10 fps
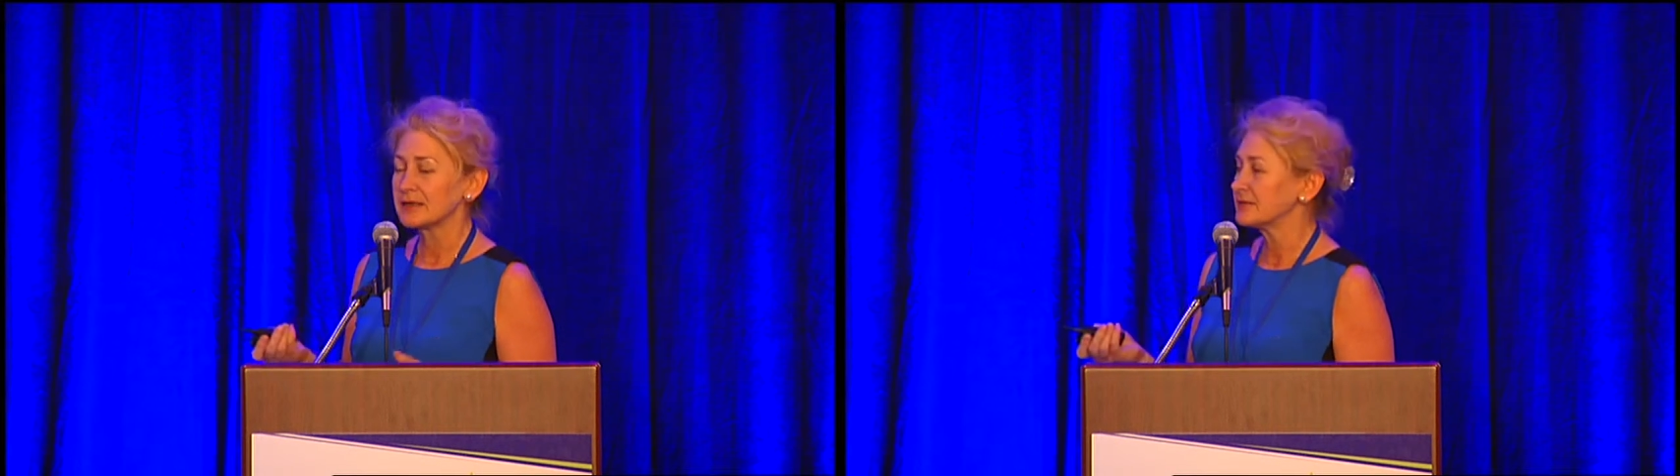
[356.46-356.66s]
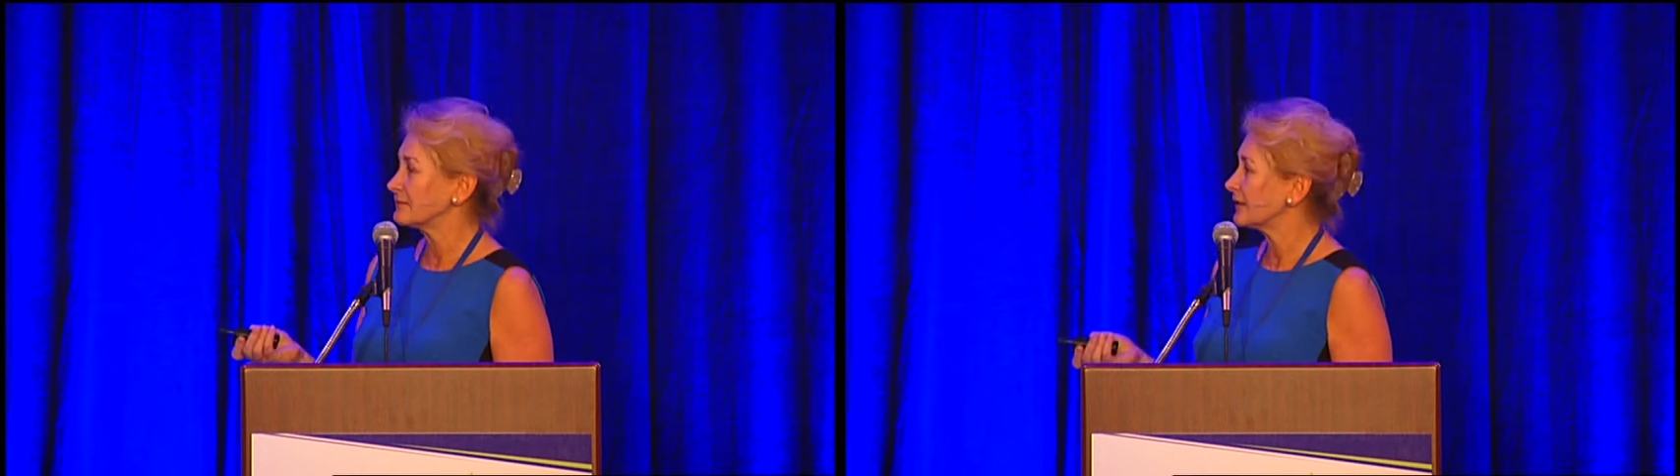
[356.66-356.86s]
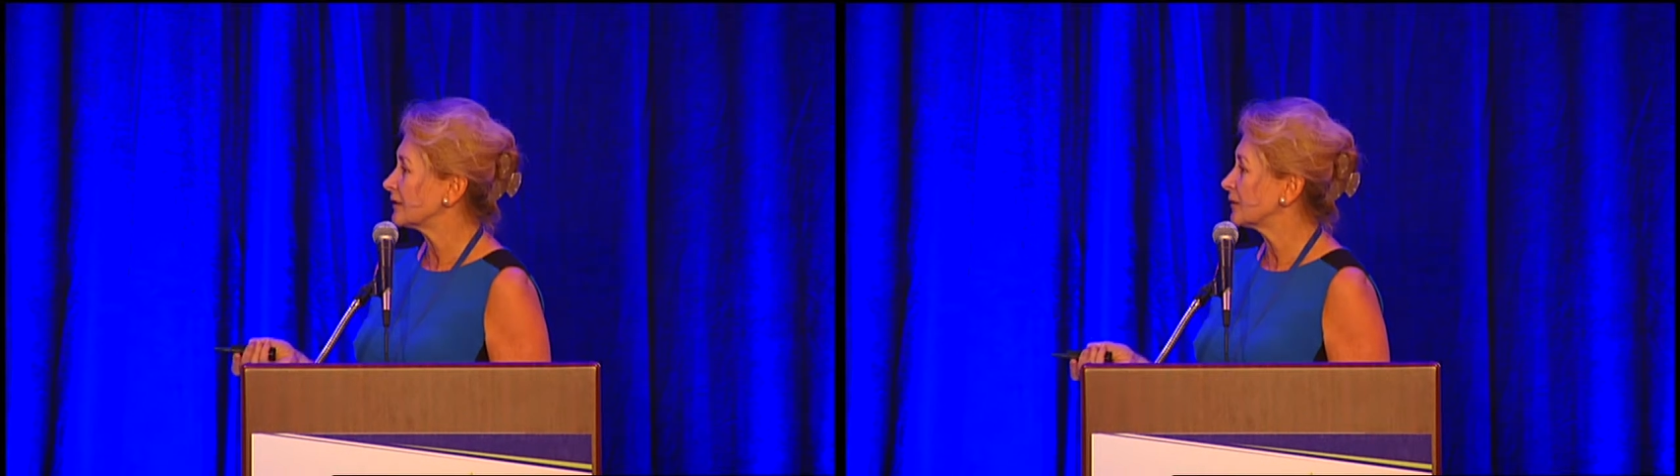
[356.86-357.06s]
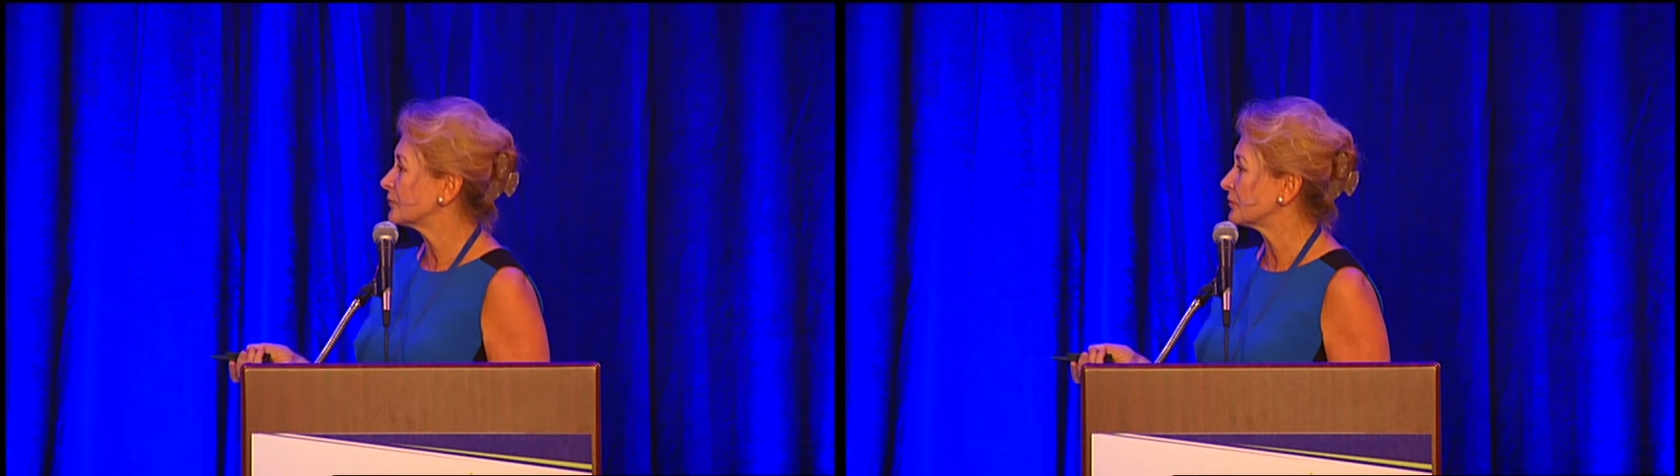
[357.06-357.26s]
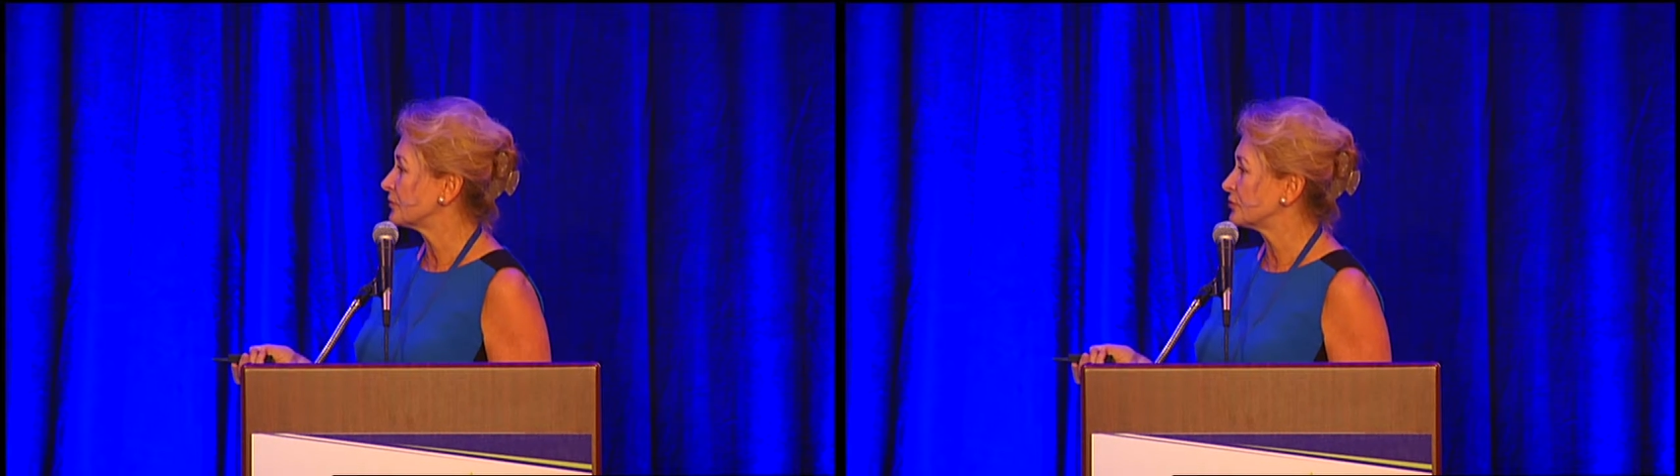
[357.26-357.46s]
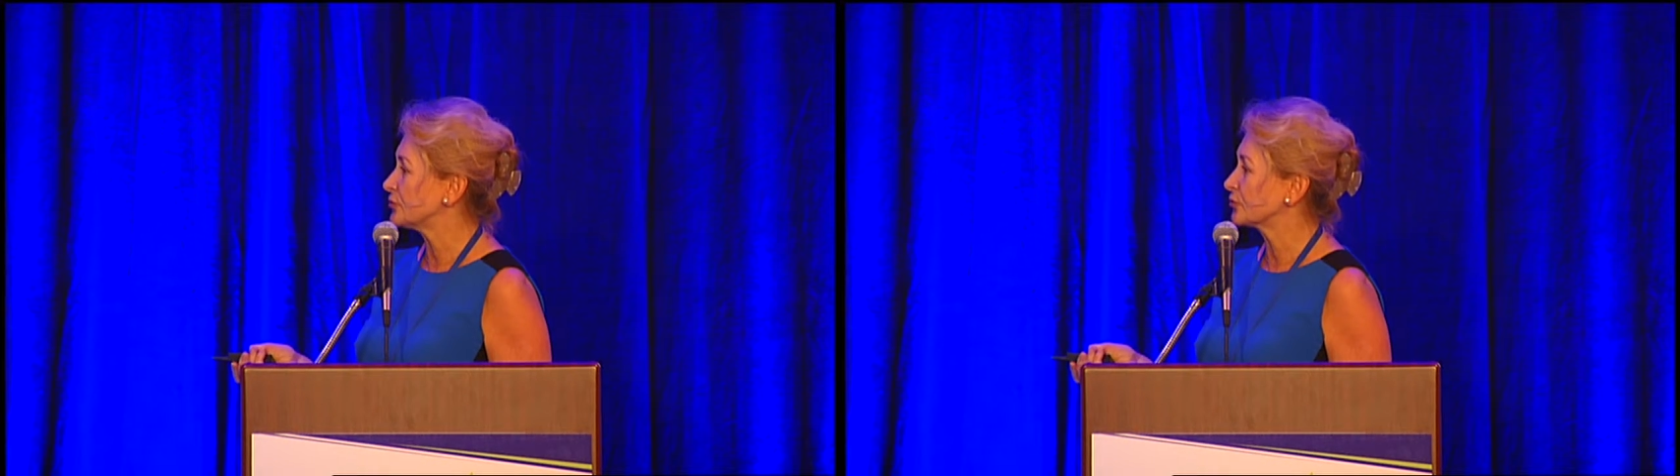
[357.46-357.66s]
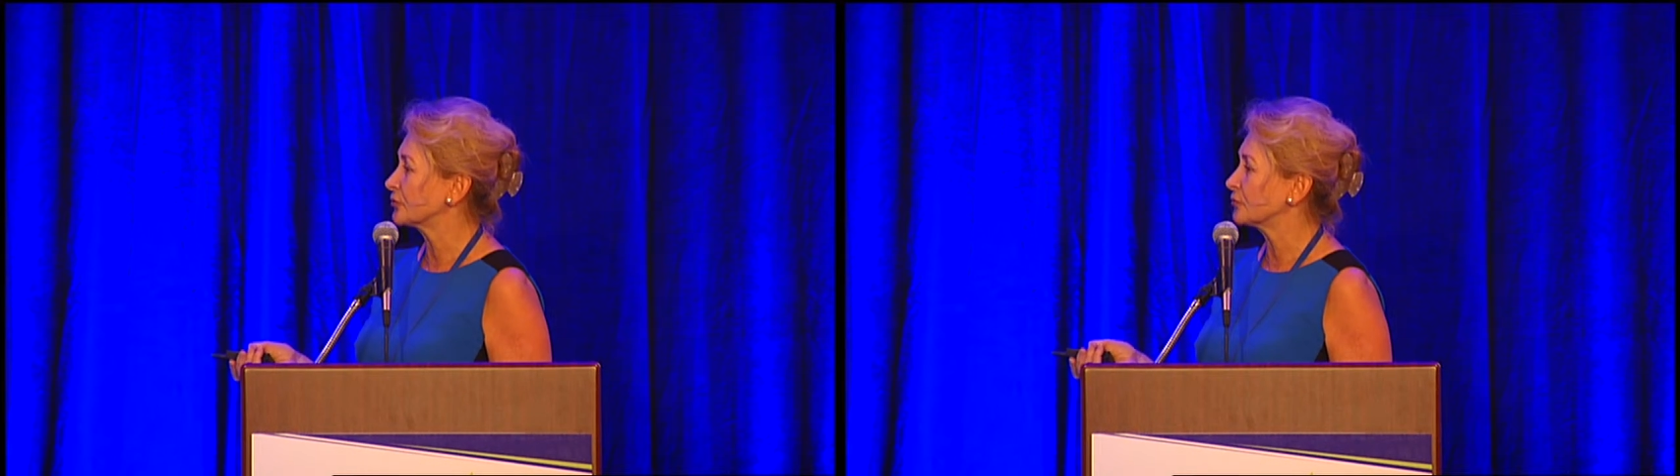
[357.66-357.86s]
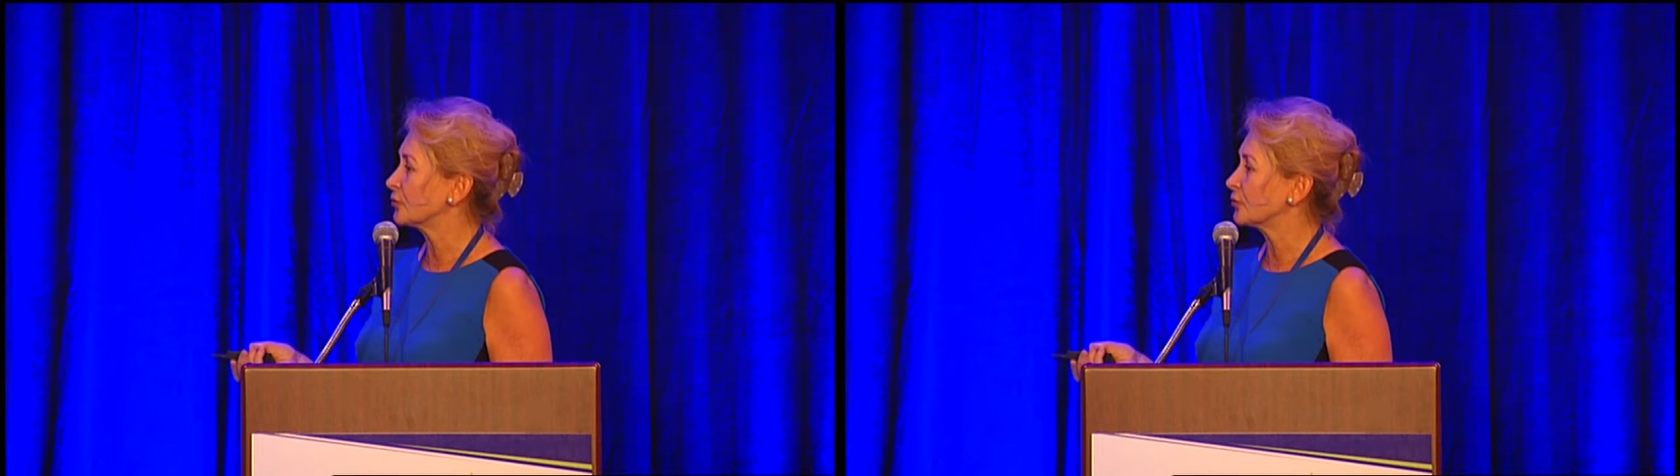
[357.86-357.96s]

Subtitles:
developed, which you can